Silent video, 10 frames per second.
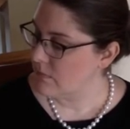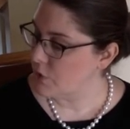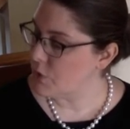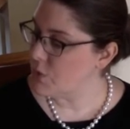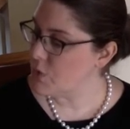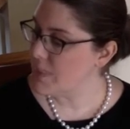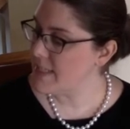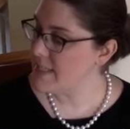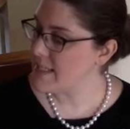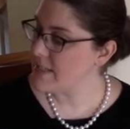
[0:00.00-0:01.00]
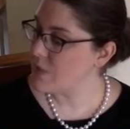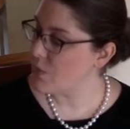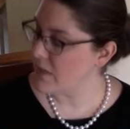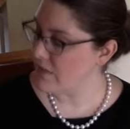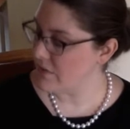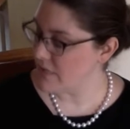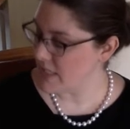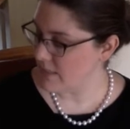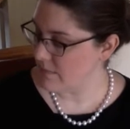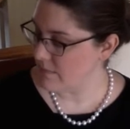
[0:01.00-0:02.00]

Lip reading: June 26, 2015.